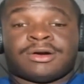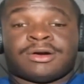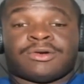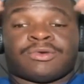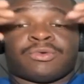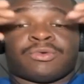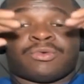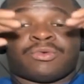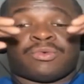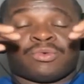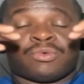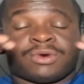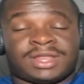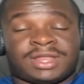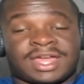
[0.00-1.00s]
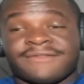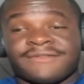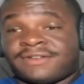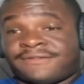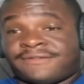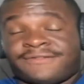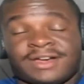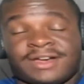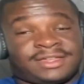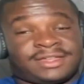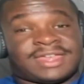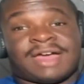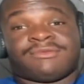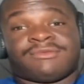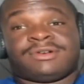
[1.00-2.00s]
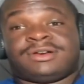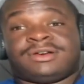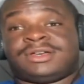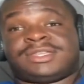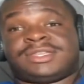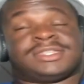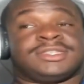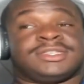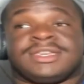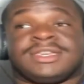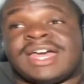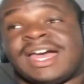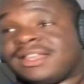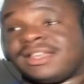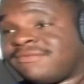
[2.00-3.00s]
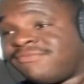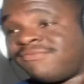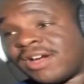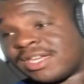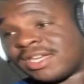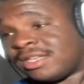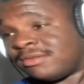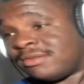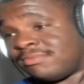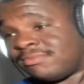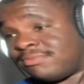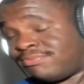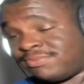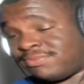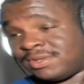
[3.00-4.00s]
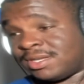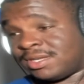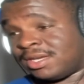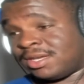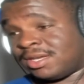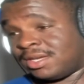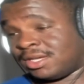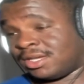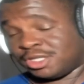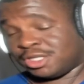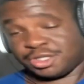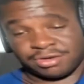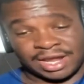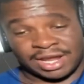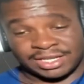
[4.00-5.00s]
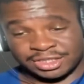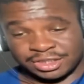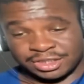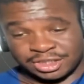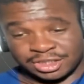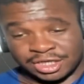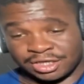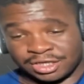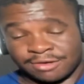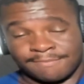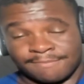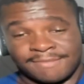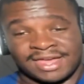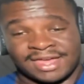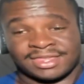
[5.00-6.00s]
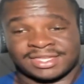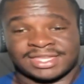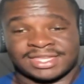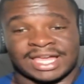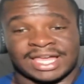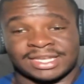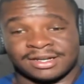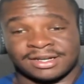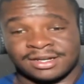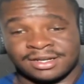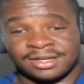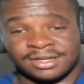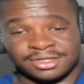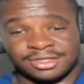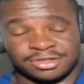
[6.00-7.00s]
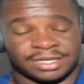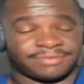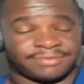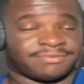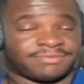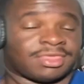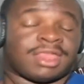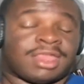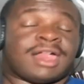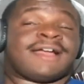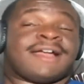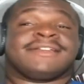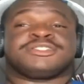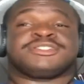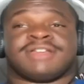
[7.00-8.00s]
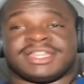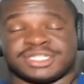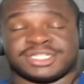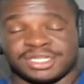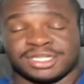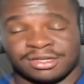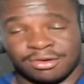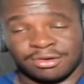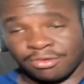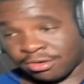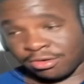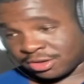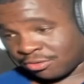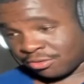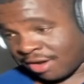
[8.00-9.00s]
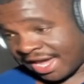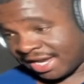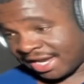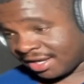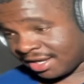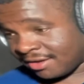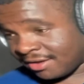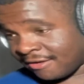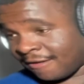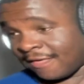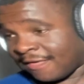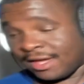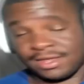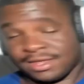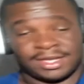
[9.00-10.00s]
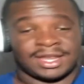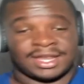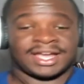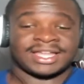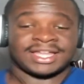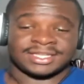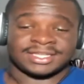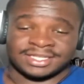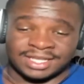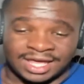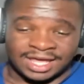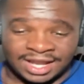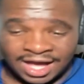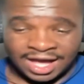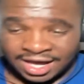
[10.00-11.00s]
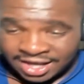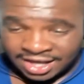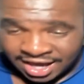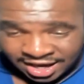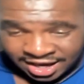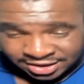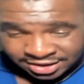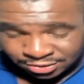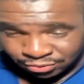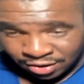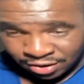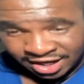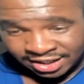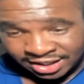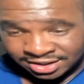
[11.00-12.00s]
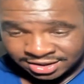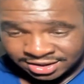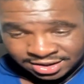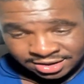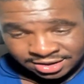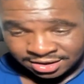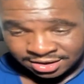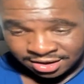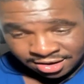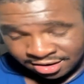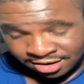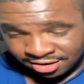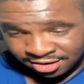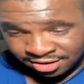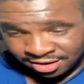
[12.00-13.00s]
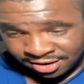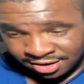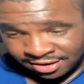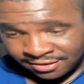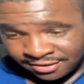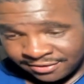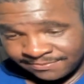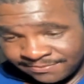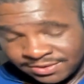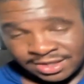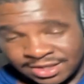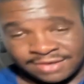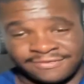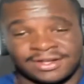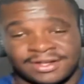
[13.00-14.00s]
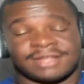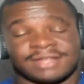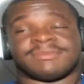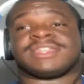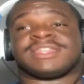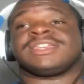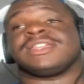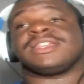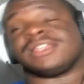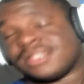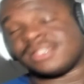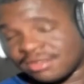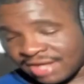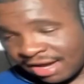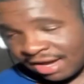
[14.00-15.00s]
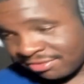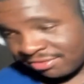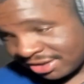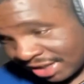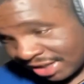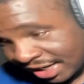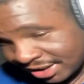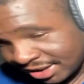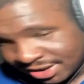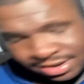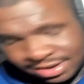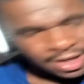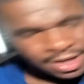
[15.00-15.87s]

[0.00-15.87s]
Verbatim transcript: Whatever the fuck that was. You got fucking transgender meth seller. Transgender Walter White. Then I got to see that hot ass Wayne sister girl in a fucking bikini. So that was nice.